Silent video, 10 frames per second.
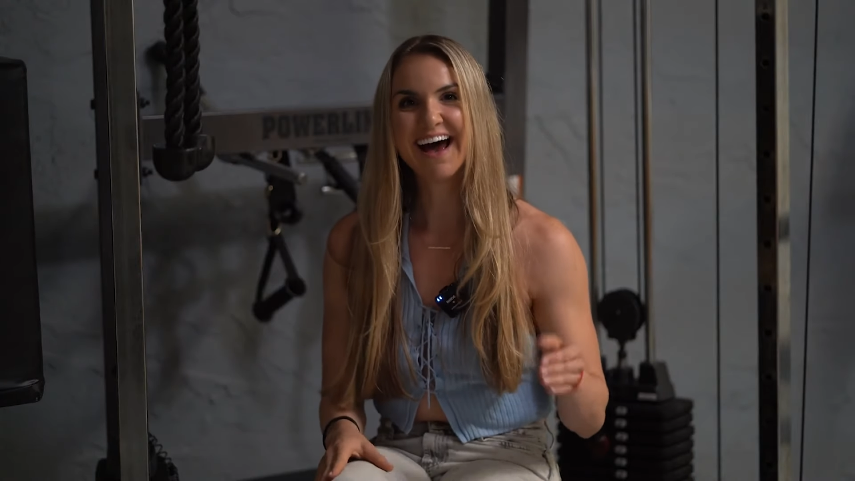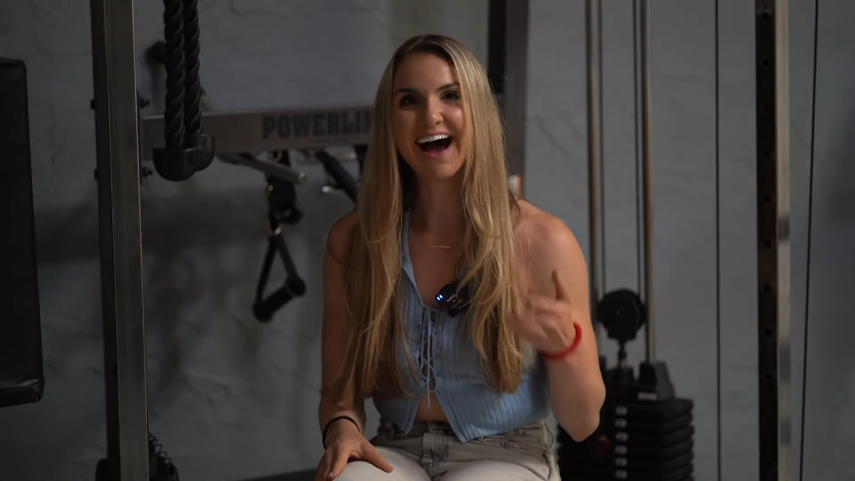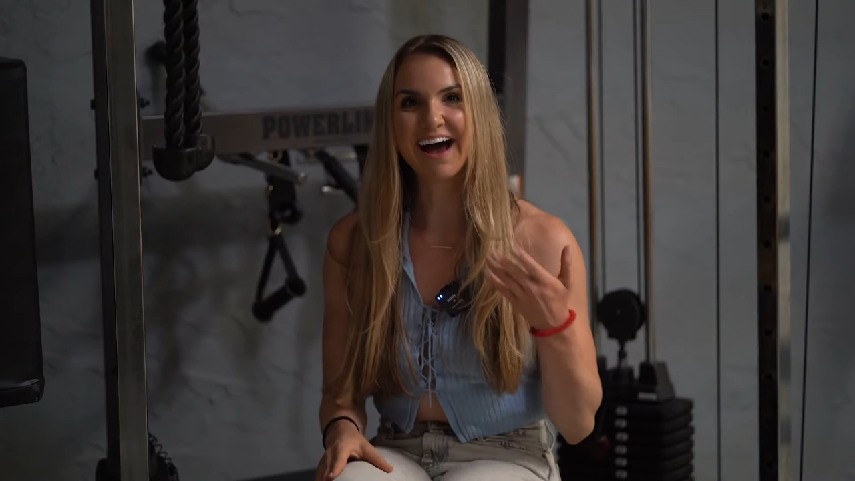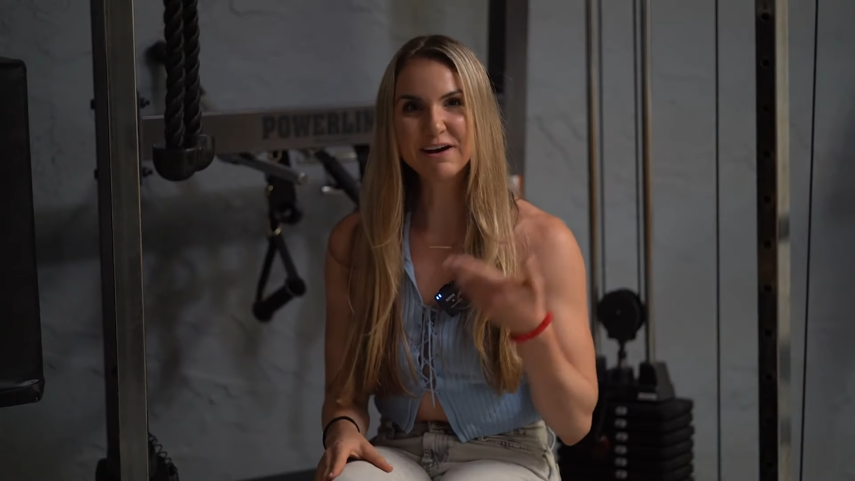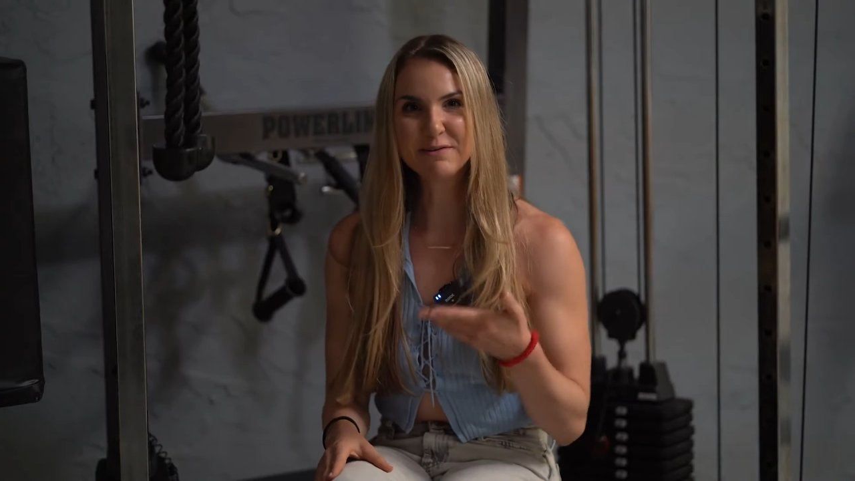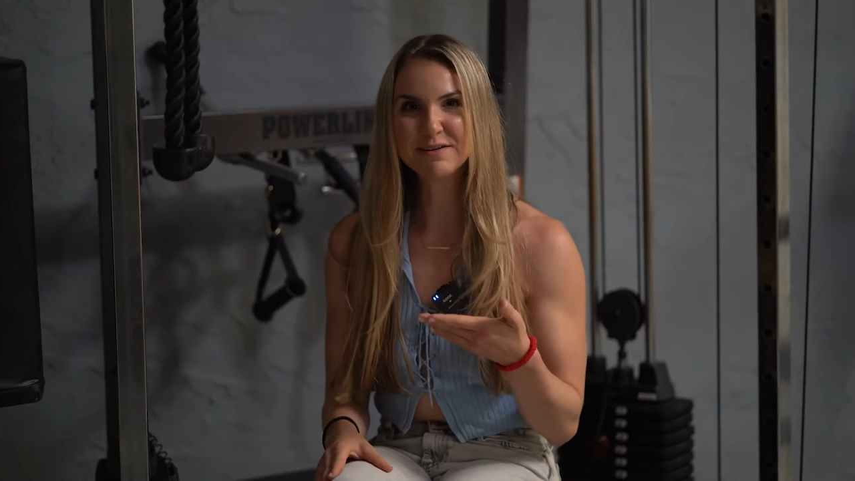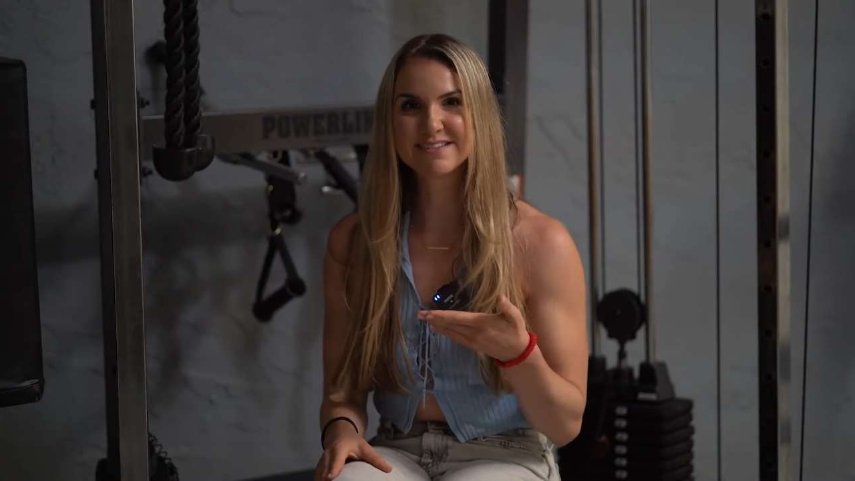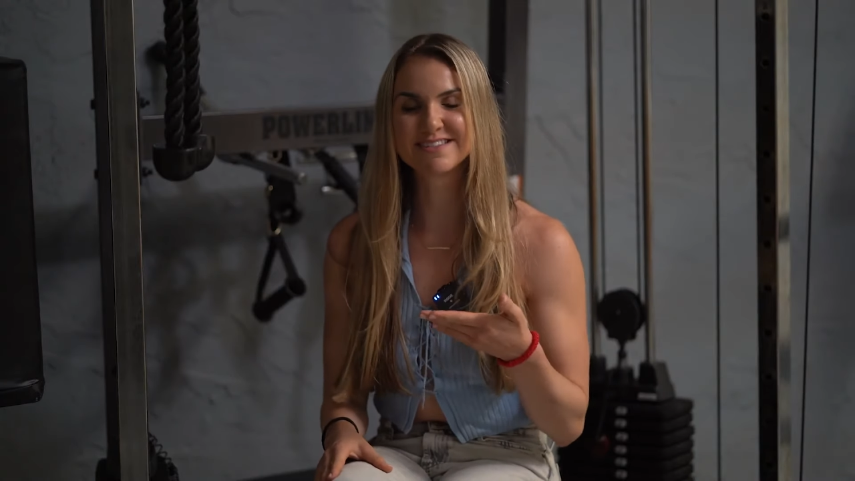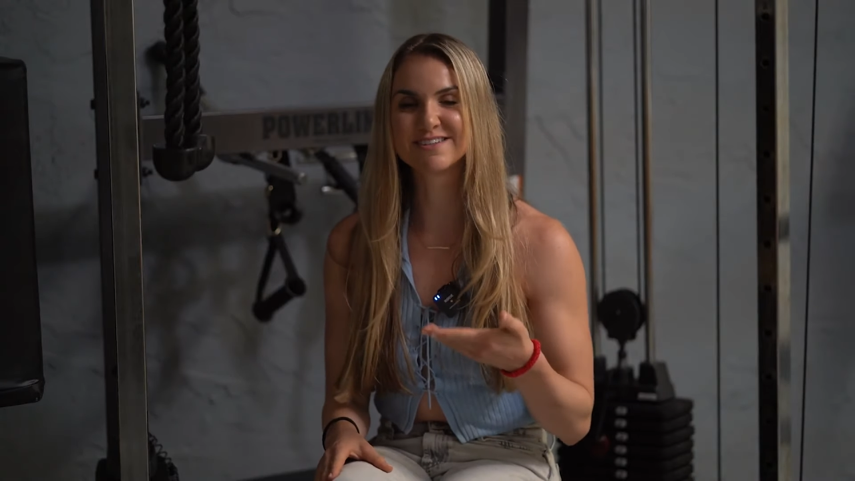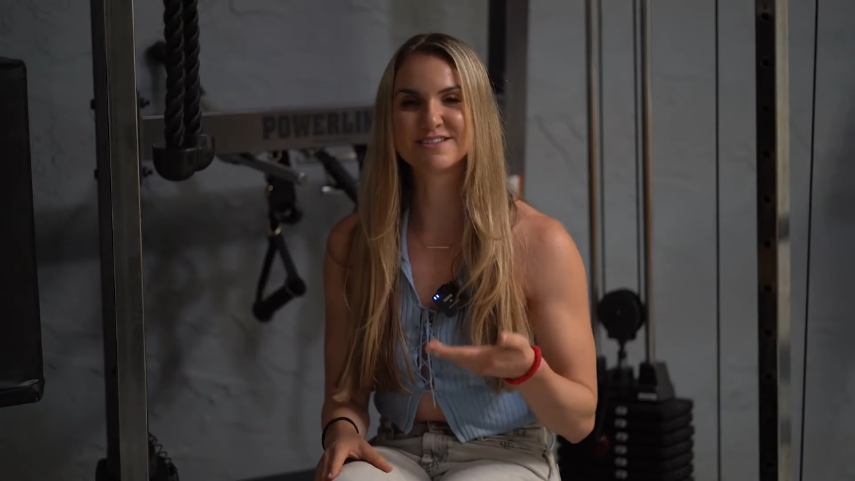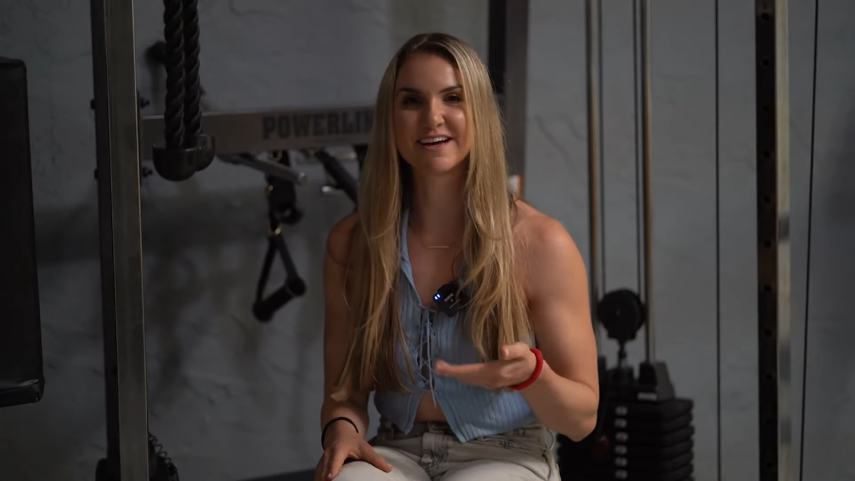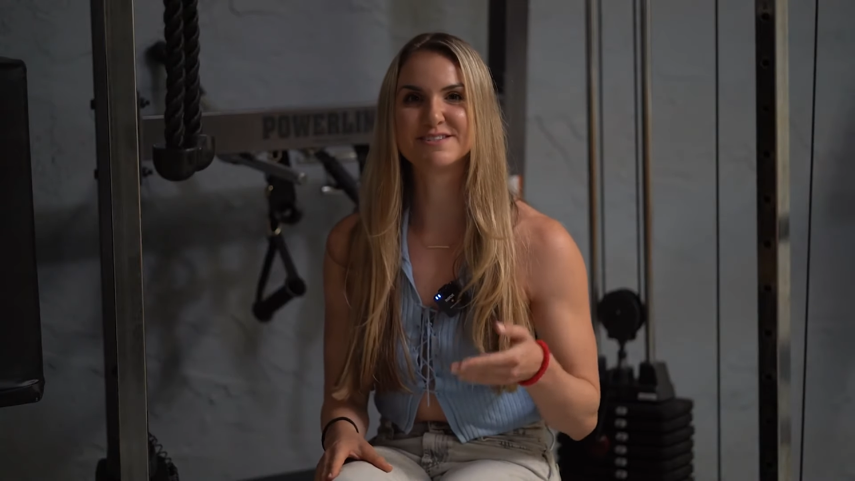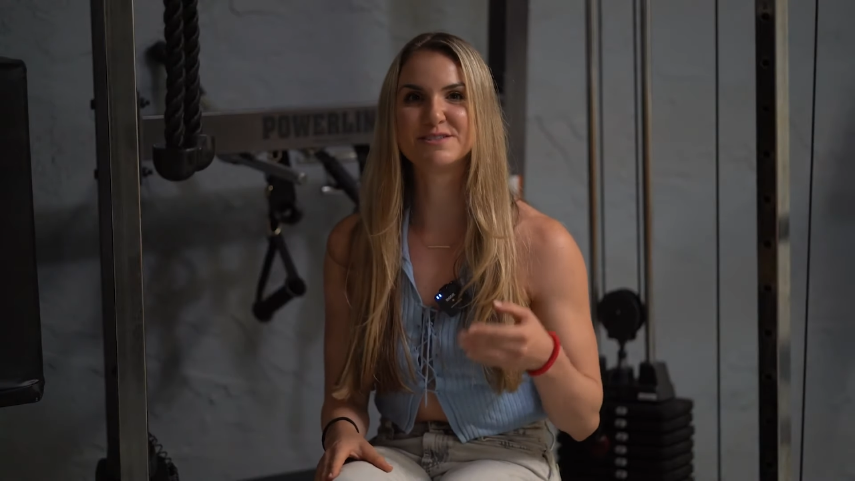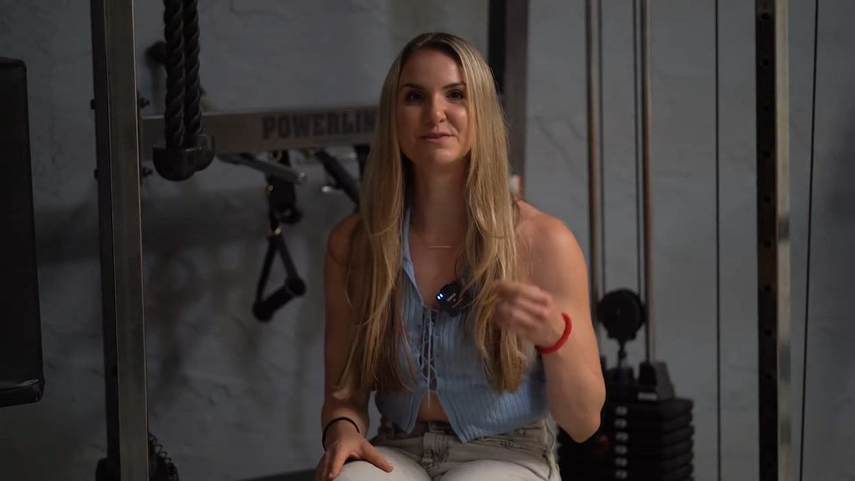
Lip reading: I always suggest